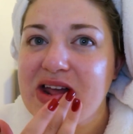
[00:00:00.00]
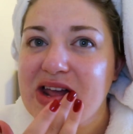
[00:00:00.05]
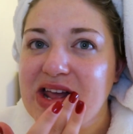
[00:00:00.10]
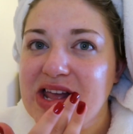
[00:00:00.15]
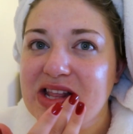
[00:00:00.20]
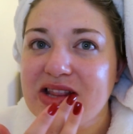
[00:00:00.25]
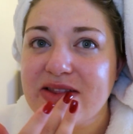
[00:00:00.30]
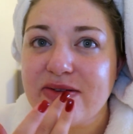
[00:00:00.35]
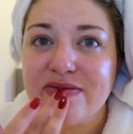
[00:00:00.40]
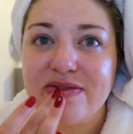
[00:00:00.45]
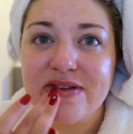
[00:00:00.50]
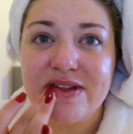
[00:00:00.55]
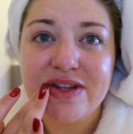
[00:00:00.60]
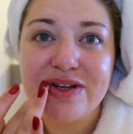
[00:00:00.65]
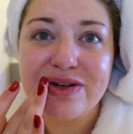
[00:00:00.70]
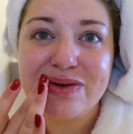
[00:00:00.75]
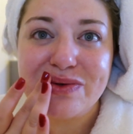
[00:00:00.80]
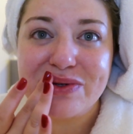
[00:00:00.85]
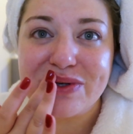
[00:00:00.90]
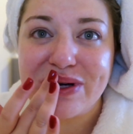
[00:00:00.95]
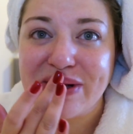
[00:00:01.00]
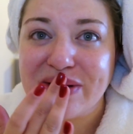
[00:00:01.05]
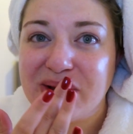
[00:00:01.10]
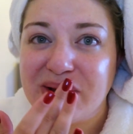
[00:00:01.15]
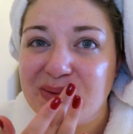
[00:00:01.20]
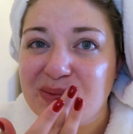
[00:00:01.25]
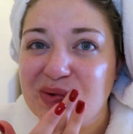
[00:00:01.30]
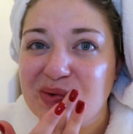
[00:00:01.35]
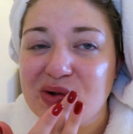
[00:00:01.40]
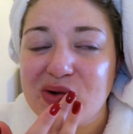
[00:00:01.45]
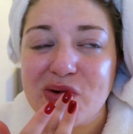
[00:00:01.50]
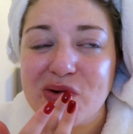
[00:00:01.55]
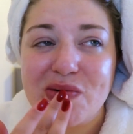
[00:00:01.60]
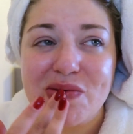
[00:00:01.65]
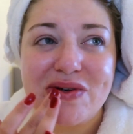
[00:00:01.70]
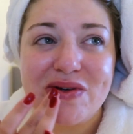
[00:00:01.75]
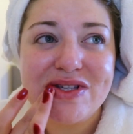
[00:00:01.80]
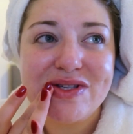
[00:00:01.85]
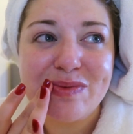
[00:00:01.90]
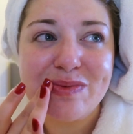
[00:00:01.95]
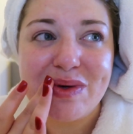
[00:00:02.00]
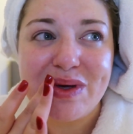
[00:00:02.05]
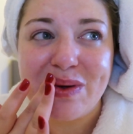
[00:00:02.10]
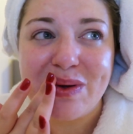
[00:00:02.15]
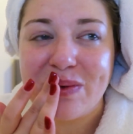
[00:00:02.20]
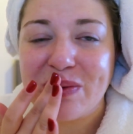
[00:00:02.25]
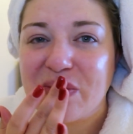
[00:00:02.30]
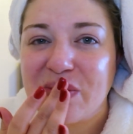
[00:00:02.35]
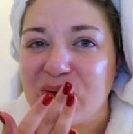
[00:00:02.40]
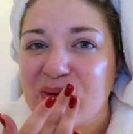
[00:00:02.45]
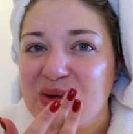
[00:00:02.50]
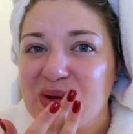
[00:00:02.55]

I hate the feeling of dry lips, it annoys me.